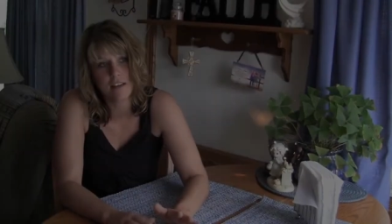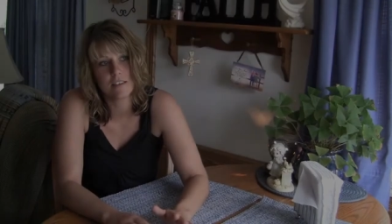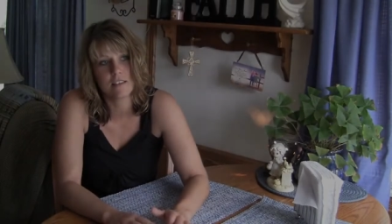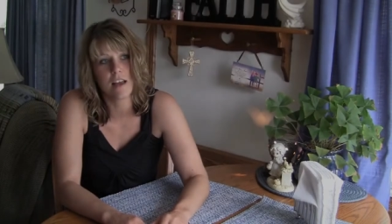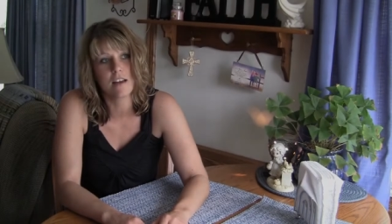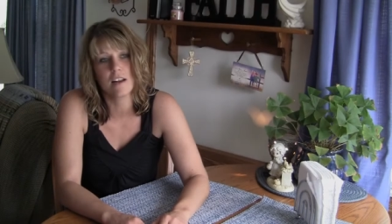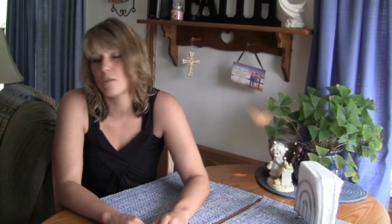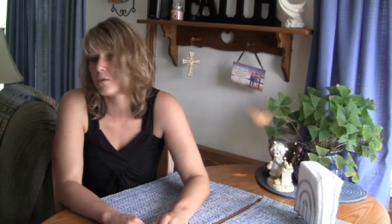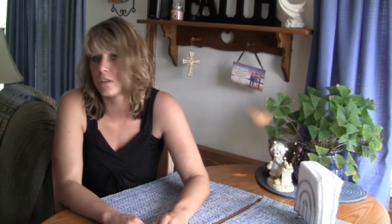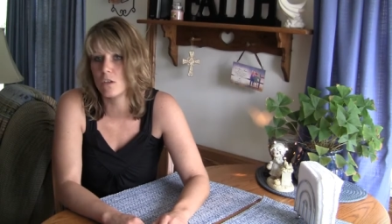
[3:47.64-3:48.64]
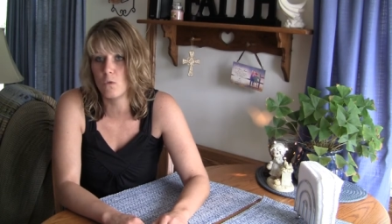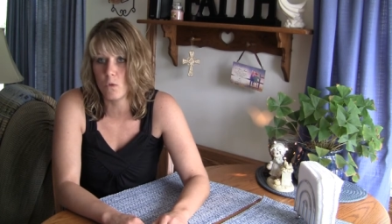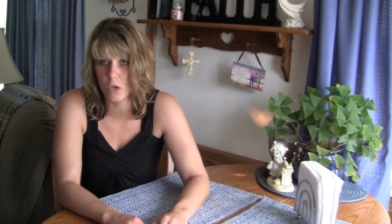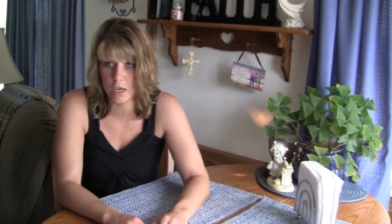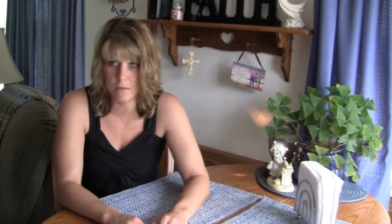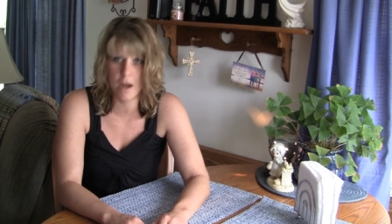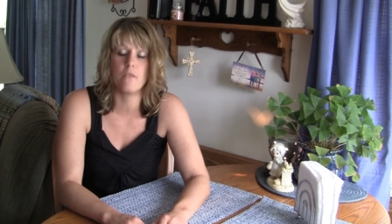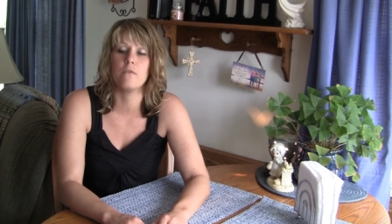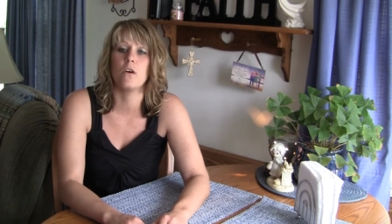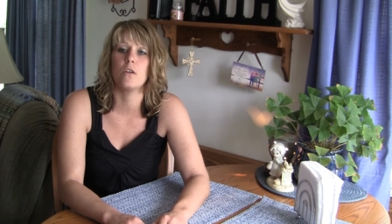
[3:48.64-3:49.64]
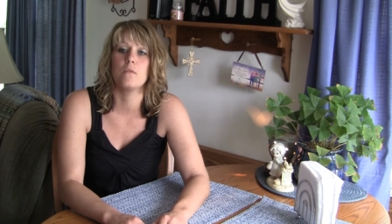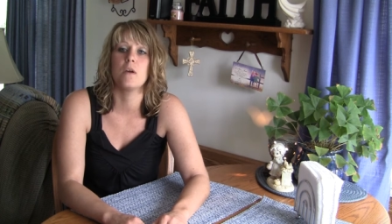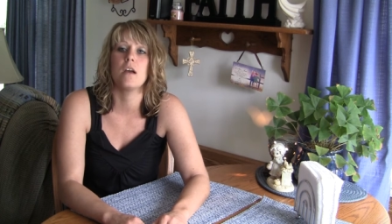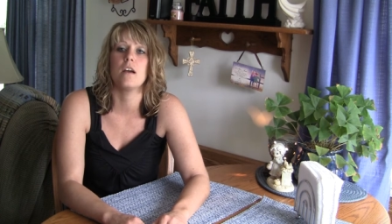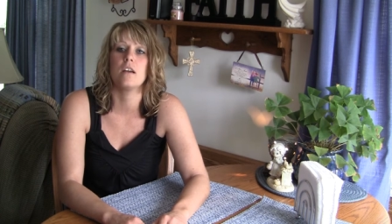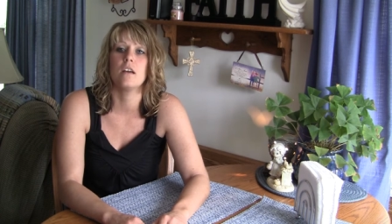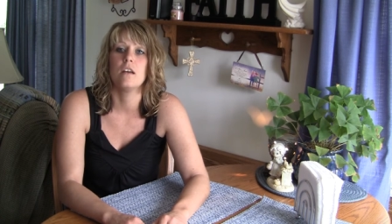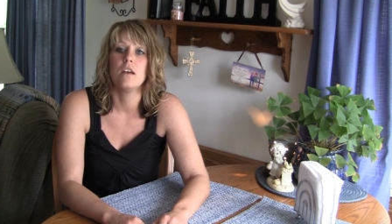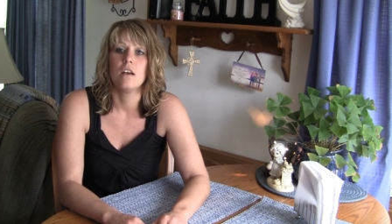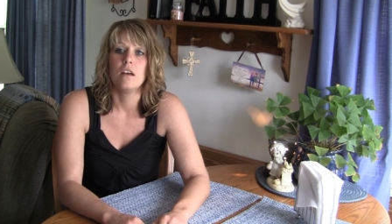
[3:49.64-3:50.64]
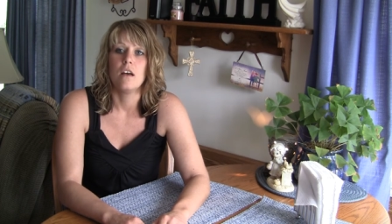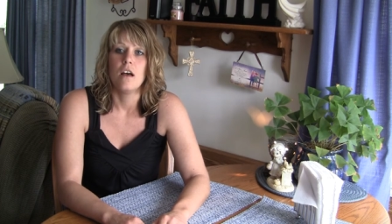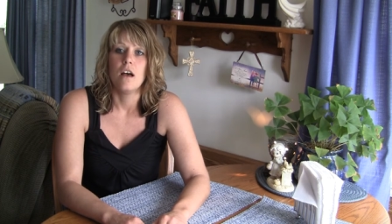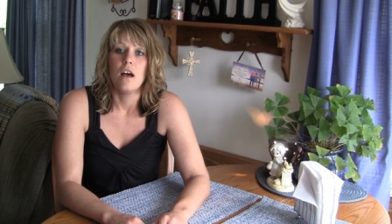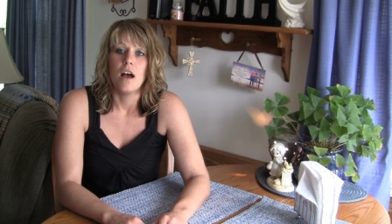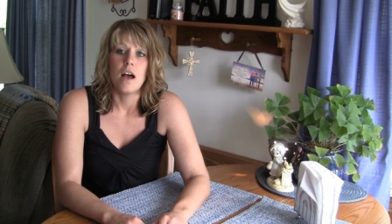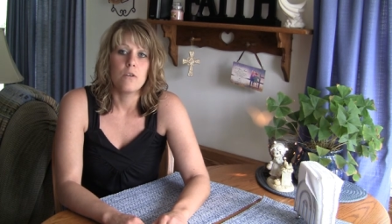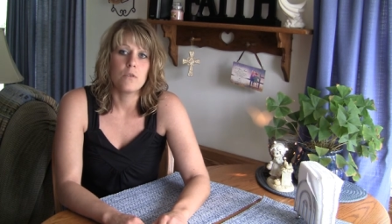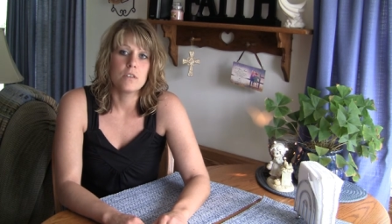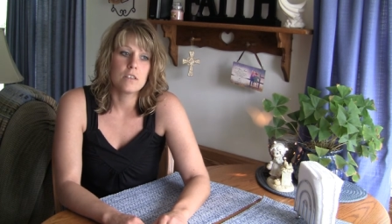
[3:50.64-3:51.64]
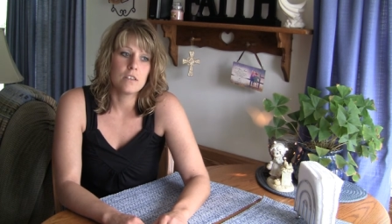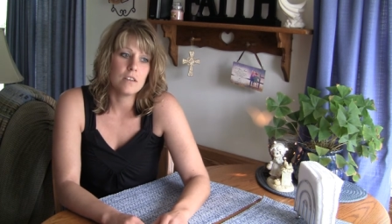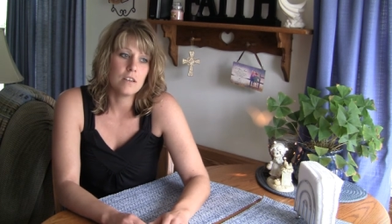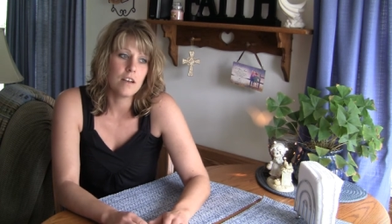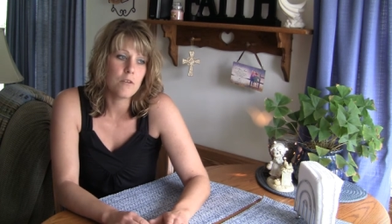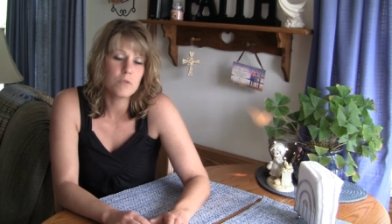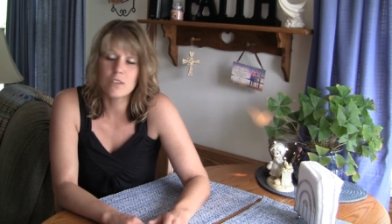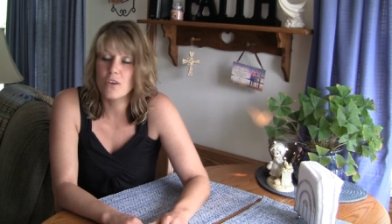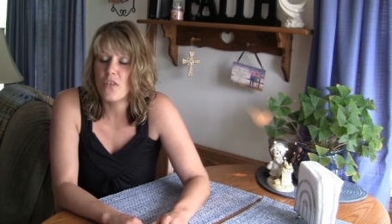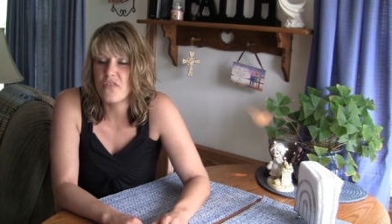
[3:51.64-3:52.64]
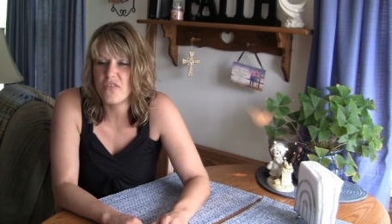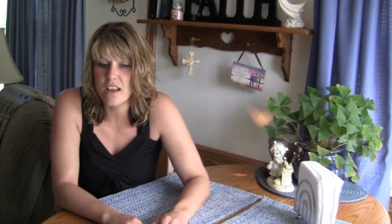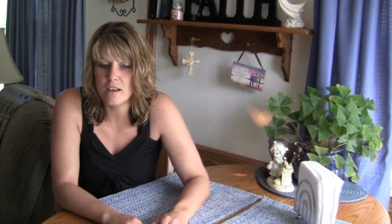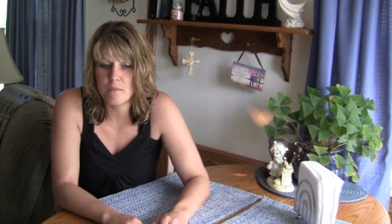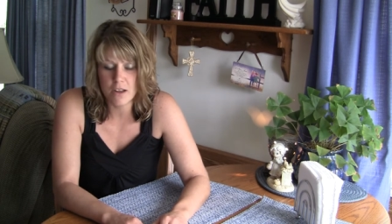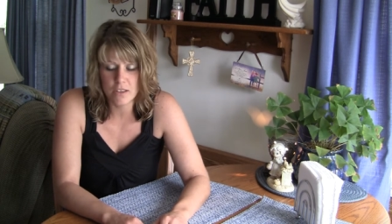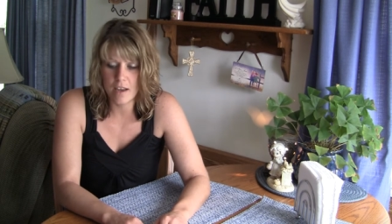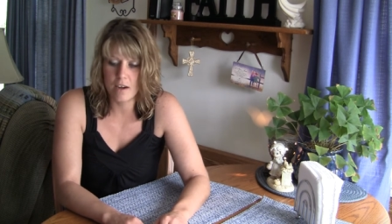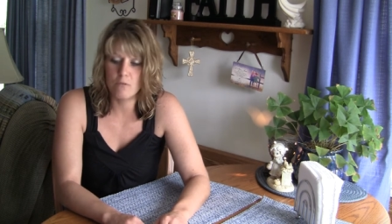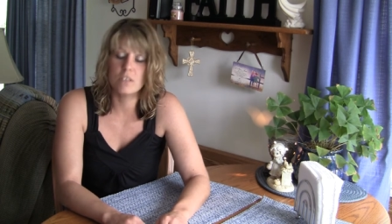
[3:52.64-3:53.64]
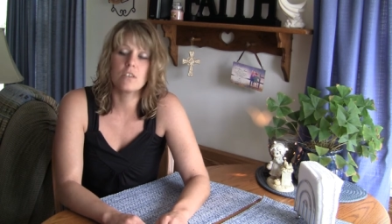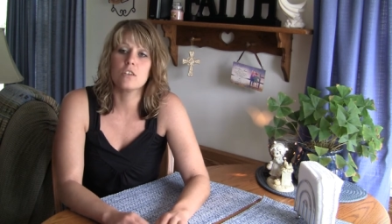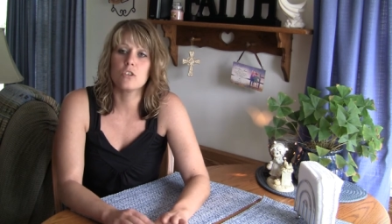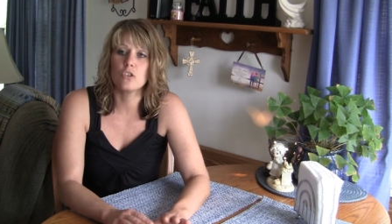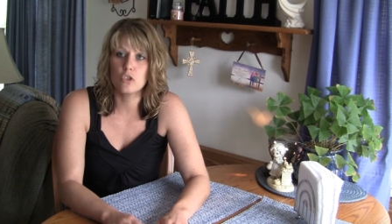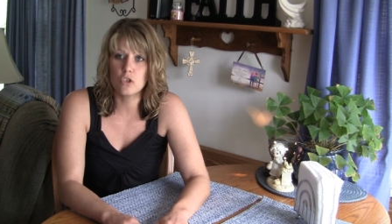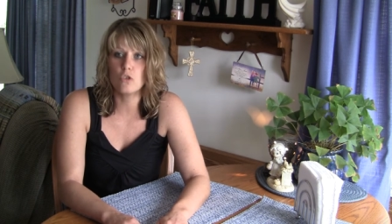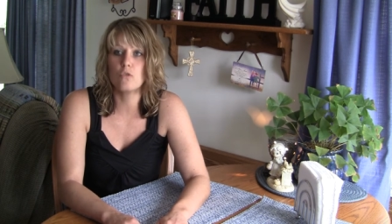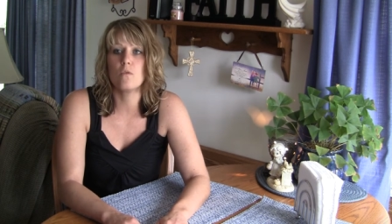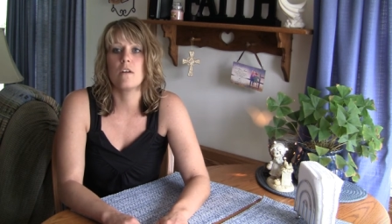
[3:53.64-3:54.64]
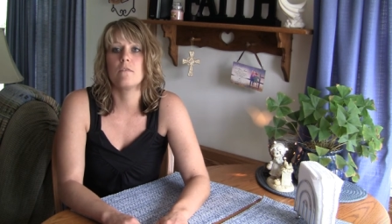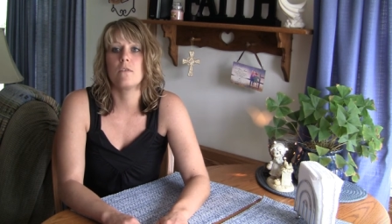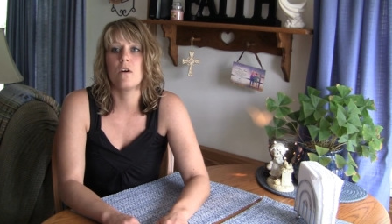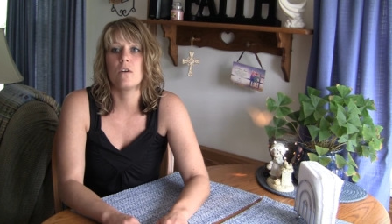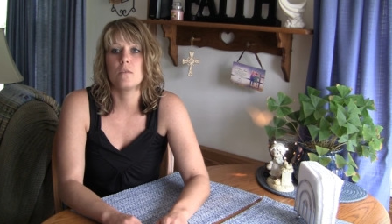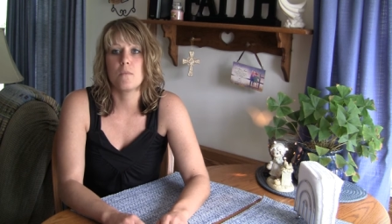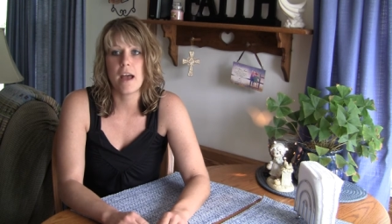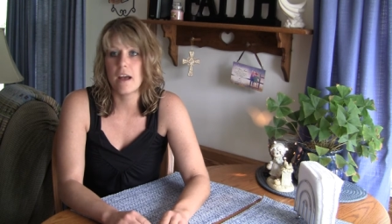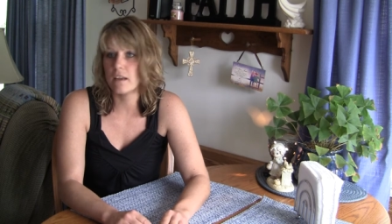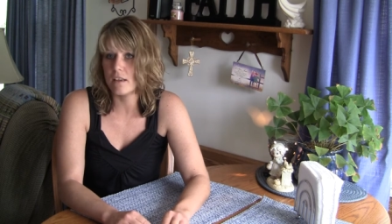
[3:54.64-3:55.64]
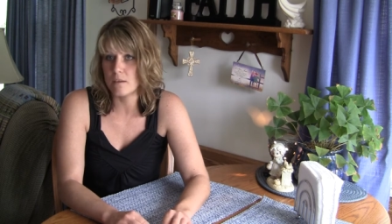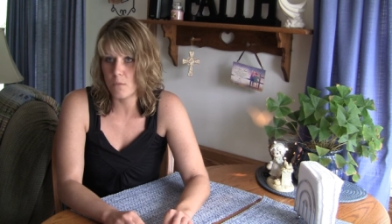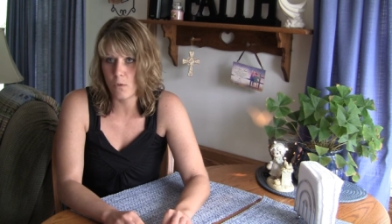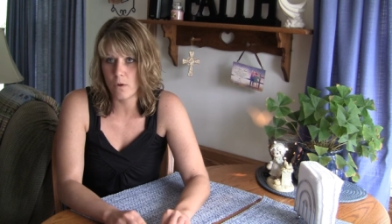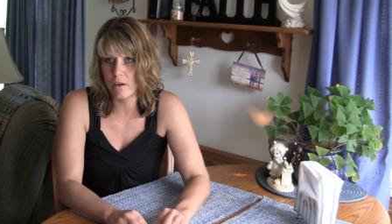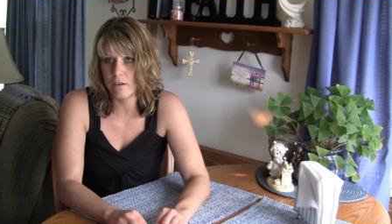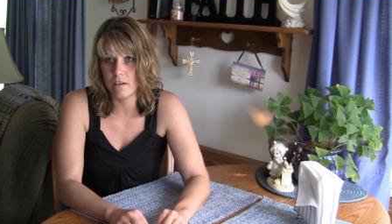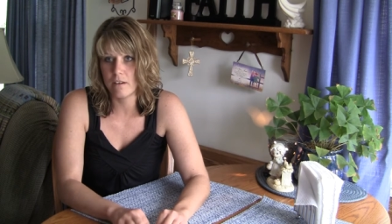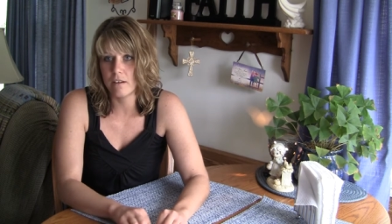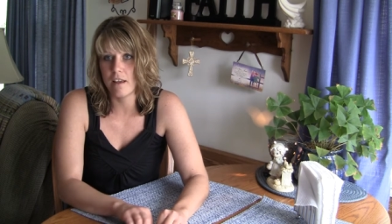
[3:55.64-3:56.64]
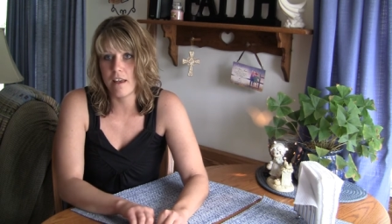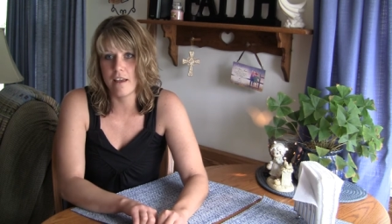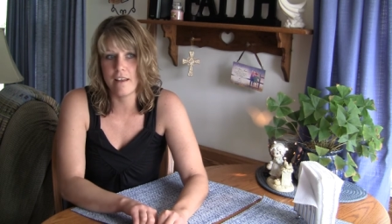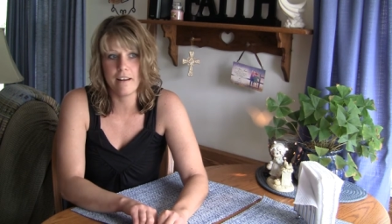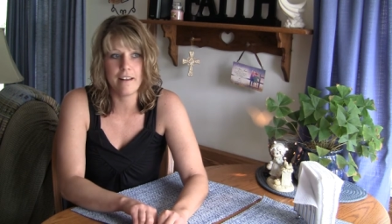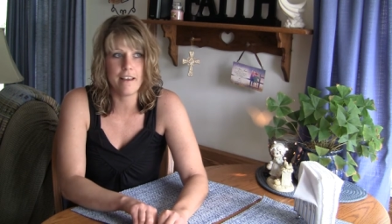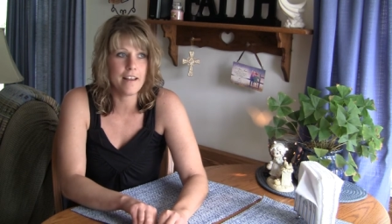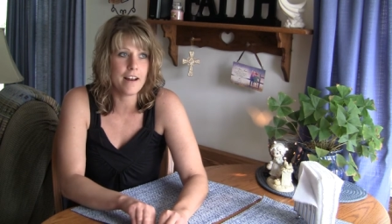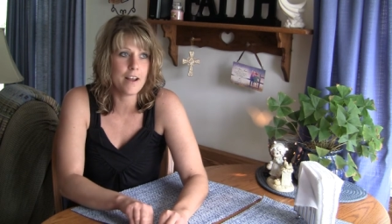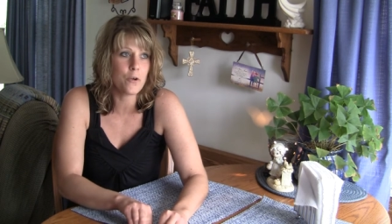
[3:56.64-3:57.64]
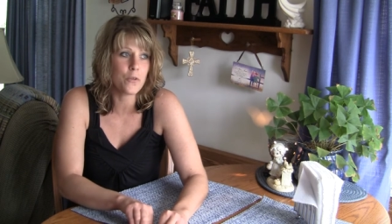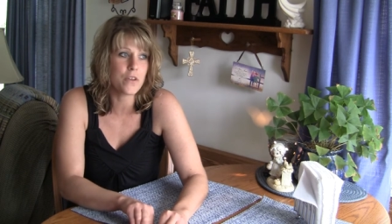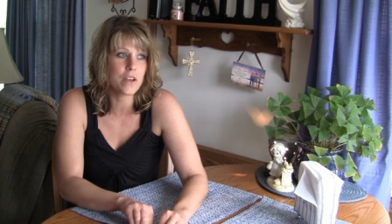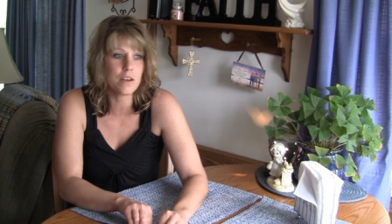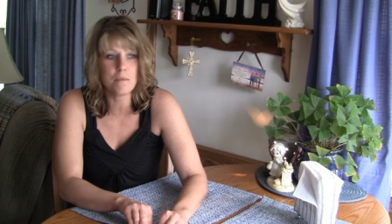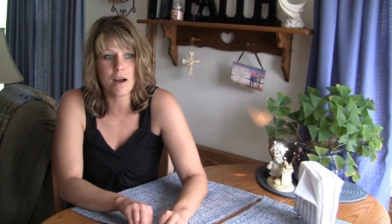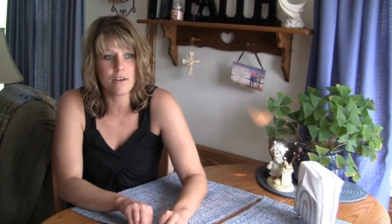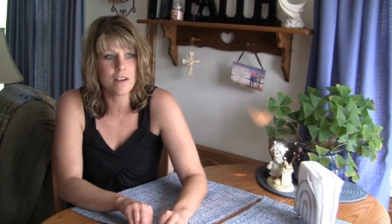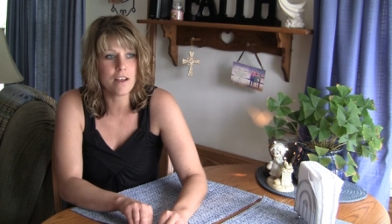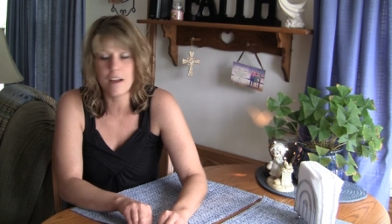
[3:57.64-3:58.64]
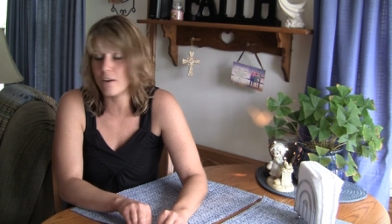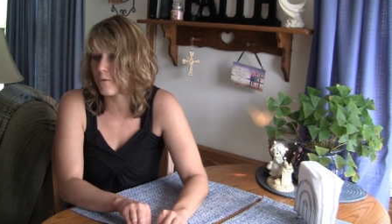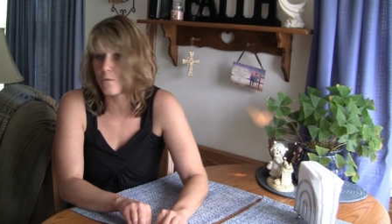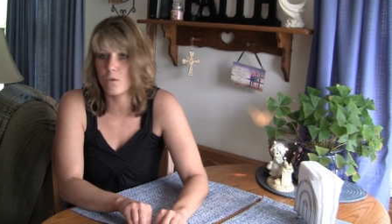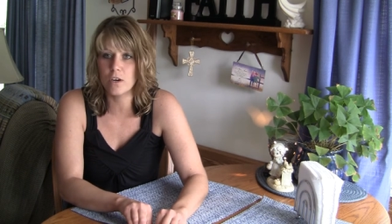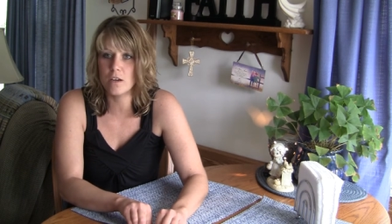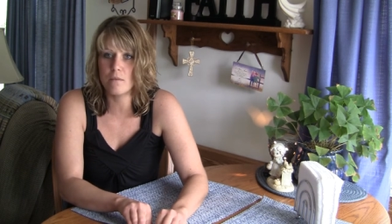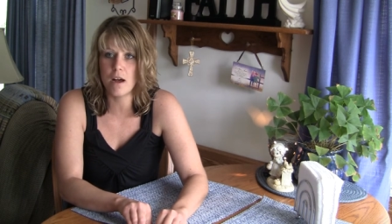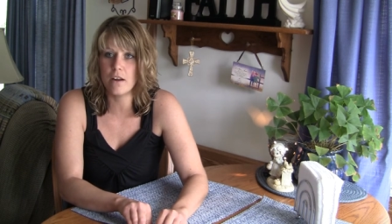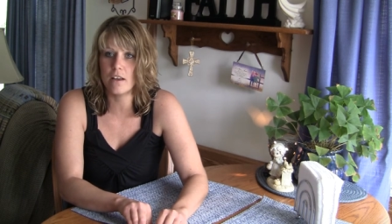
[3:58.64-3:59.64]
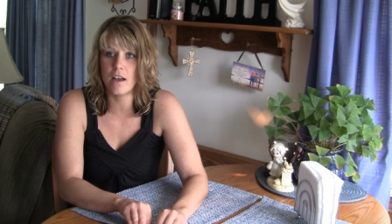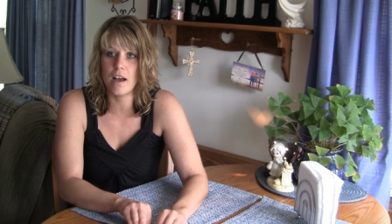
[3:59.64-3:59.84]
I decided I wasn't gonna worry about falling back. I wasn't I wasn't gonna think about that. I wasn't gonna stew on falling back anymore and and I don't think about it. I don't worry about it.